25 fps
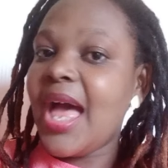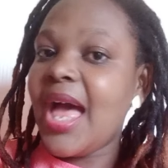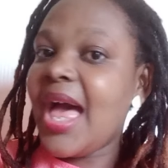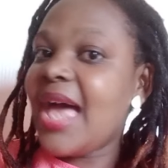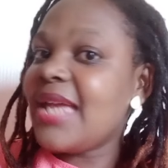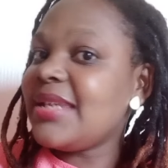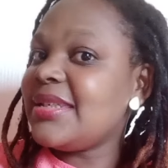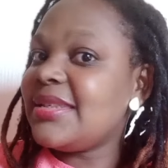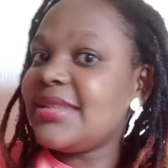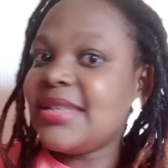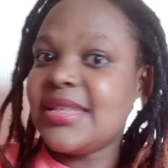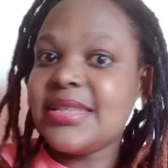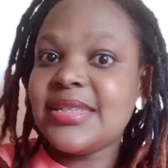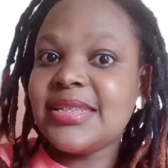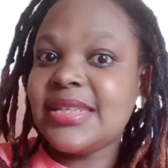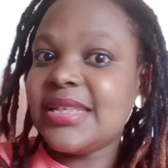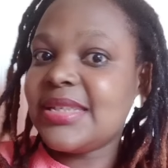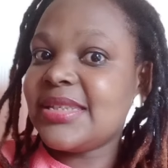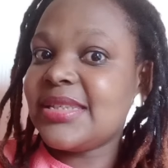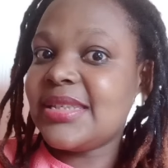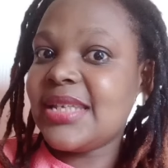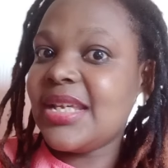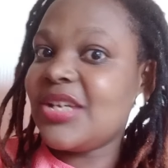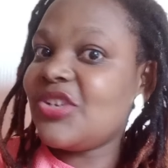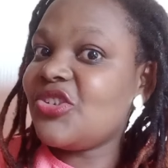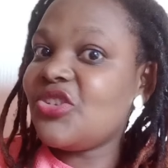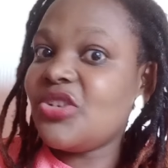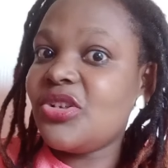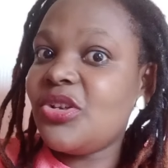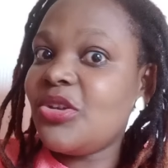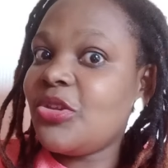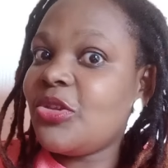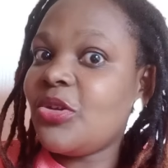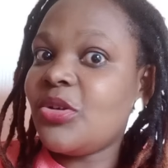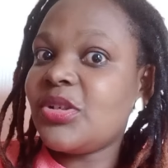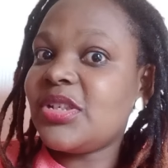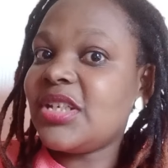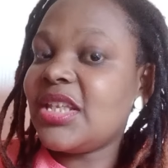ancestors actually
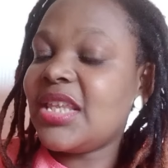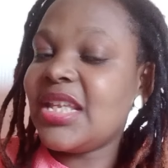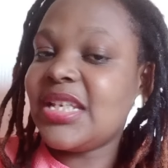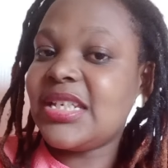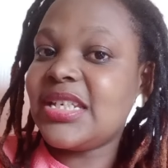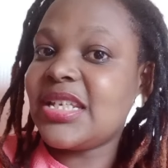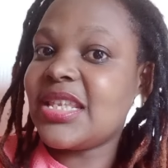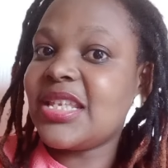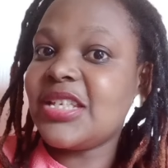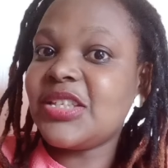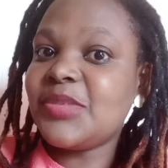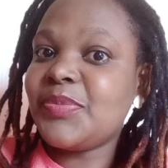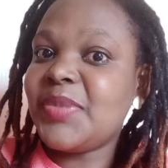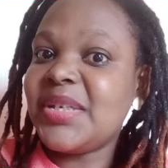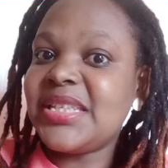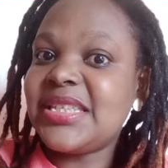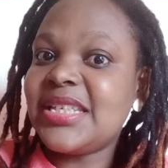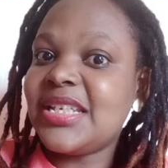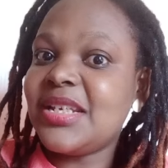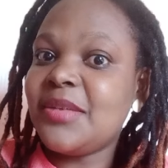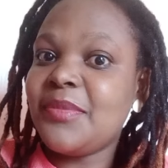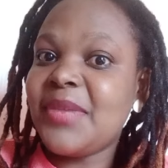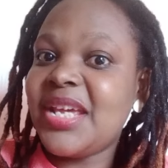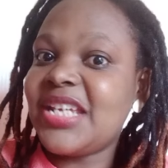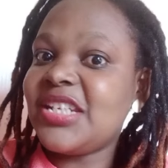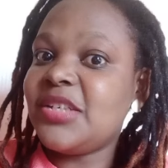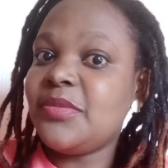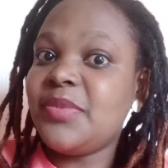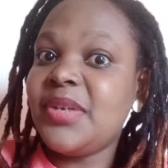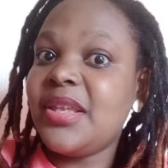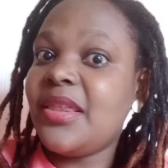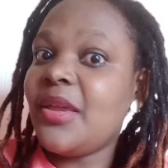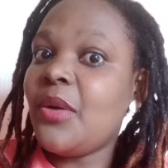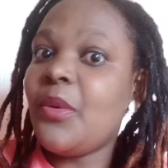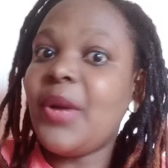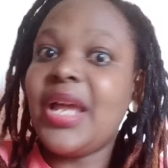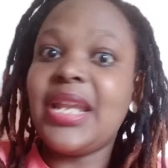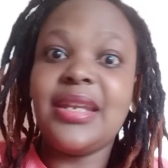thought that this person might be
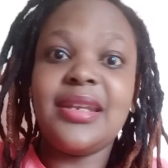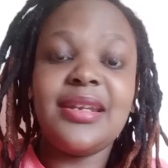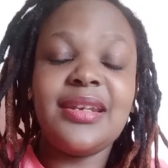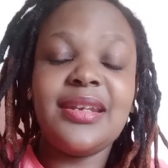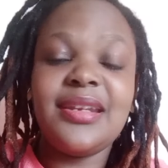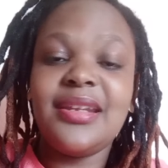the one.